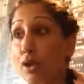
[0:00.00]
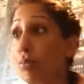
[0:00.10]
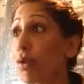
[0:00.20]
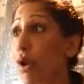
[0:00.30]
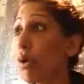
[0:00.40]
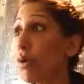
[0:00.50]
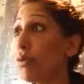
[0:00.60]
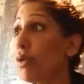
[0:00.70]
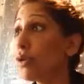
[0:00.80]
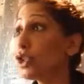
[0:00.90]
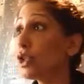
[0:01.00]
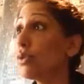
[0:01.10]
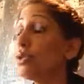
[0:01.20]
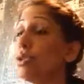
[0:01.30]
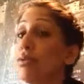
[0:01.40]
grow or
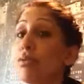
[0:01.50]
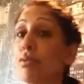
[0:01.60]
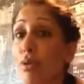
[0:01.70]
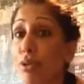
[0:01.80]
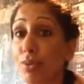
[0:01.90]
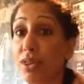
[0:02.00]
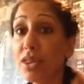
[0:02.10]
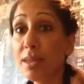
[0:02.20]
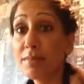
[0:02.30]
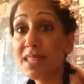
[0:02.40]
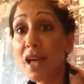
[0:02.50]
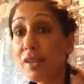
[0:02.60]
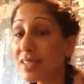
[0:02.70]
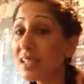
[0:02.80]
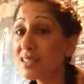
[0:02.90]
shows you growth within
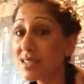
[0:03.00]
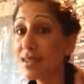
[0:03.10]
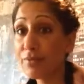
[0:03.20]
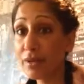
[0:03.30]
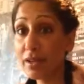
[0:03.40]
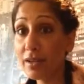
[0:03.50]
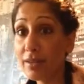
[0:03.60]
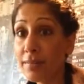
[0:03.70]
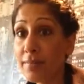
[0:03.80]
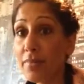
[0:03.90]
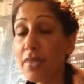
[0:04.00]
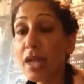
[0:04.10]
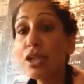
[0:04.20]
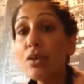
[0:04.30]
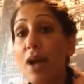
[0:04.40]
themselves, that's different.
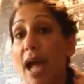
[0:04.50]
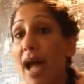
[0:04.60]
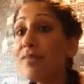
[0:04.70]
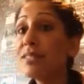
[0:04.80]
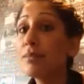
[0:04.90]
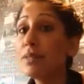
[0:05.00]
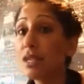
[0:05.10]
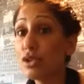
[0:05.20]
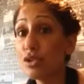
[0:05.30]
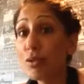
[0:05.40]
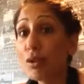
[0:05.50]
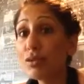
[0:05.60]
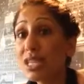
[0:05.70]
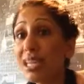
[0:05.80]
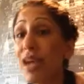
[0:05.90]
Then you have something to grow
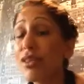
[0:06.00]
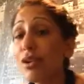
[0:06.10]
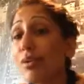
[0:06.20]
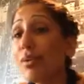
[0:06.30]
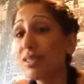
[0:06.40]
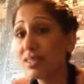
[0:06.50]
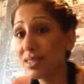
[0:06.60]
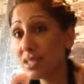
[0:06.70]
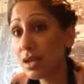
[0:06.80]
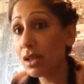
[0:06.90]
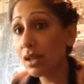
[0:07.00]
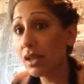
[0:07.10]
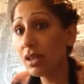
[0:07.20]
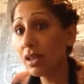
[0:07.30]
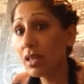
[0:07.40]
together with still.
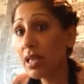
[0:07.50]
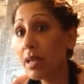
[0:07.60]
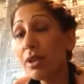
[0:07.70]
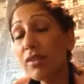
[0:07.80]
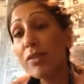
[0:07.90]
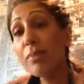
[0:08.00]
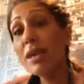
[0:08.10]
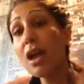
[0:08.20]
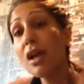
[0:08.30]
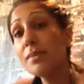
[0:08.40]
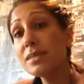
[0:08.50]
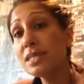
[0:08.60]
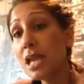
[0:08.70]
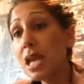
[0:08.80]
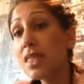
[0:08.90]
But if it becomes